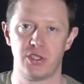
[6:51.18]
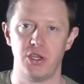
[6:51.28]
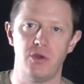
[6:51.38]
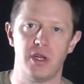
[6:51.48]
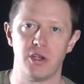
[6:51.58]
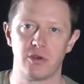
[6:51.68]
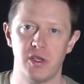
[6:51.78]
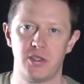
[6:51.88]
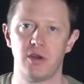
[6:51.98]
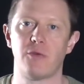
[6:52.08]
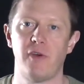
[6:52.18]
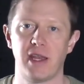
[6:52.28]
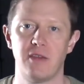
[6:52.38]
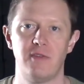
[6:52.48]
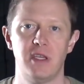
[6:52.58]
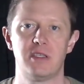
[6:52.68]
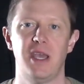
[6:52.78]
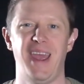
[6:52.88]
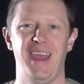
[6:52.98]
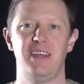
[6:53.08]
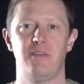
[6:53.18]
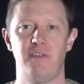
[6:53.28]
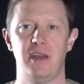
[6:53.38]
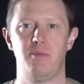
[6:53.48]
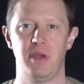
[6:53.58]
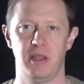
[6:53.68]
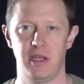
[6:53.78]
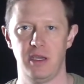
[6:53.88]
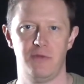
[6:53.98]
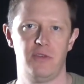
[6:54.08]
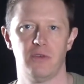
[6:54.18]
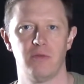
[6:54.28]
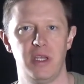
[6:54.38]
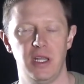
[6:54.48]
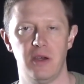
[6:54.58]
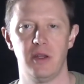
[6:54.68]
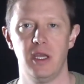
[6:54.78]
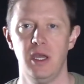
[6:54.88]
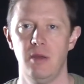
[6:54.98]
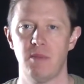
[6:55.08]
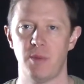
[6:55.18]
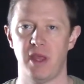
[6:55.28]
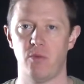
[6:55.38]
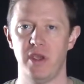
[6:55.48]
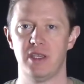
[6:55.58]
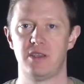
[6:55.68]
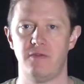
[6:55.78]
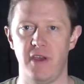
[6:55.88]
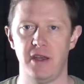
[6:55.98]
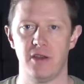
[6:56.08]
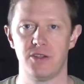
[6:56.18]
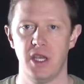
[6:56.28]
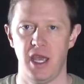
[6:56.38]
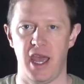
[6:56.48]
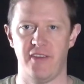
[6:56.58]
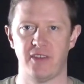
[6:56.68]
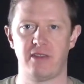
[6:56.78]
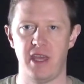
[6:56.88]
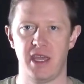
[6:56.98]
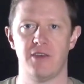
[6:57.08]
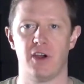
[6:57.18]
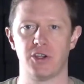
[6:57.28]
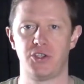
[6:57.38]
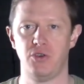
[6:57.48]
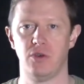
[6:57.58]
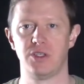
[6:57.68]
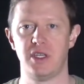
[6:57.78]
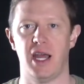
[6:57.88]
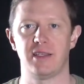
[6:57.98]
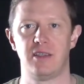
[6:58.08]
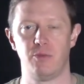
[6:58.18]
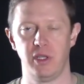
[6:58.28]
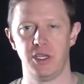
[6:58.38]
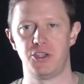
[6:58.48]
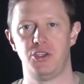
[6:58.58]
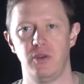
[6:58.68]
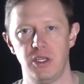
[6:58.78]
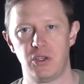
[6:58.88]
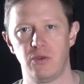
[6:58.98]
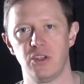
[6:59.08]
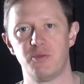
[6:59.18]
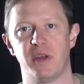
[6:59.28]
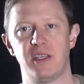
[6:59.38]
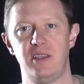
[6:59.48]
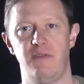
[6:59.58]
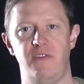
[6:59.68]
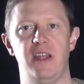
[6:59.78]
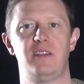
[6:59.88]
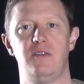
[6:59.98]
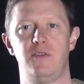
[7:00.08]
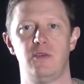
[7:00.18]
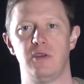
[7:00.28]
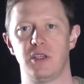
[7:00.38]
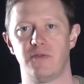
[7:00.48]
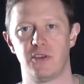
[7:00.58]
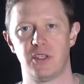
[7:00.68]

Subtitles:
so that you can increase your effectiveness and defendability of your reload. Remember that we as defenders have to think of our tools not simply as shooting tools, but as defensive tools. If for